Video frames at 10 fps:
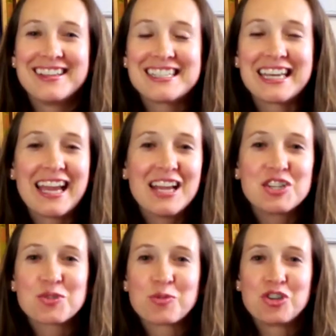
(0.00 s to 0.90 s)
Today I
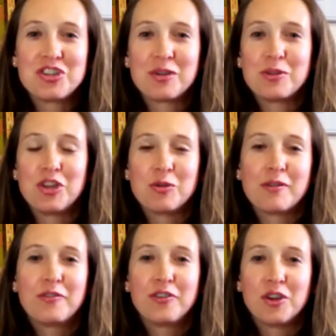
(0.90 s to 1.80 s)
just want to share with you a
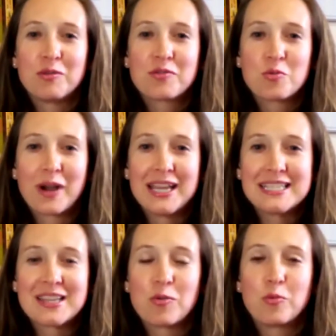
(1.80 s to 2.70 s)
few of the
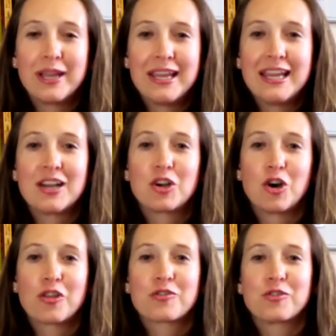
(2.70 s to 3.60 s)
ways that we
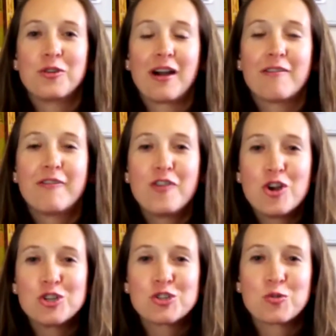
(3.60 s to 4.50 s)
got through our
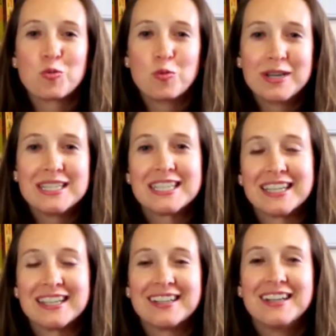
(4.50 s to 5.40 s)
first
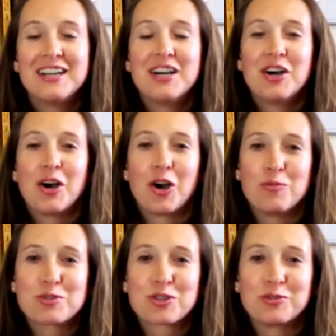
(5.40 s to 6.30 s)
winter
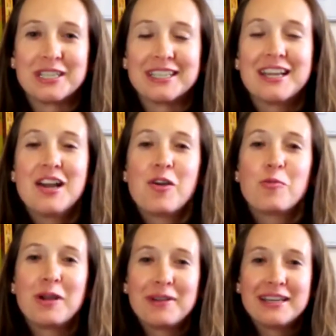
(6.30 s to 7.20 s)
homeschooling.
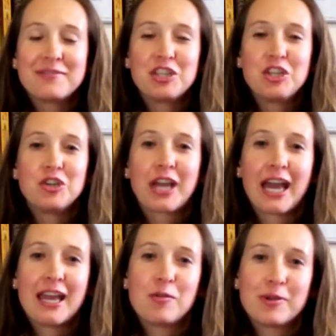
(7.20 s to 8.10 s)
Where we live in the
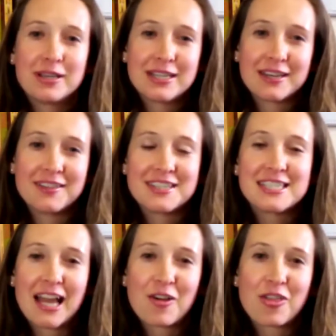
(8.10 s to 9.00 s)
UK, we're down in the
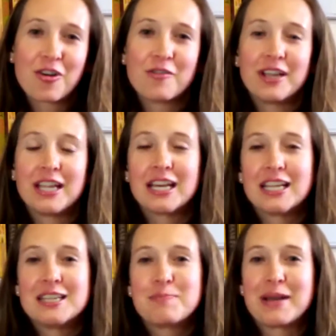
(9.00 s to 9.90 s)
south of
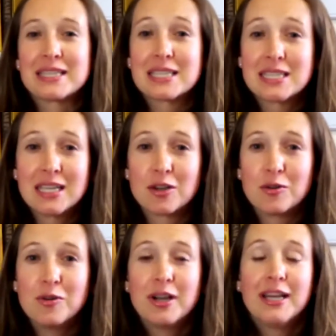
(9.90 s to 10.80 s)
England, but still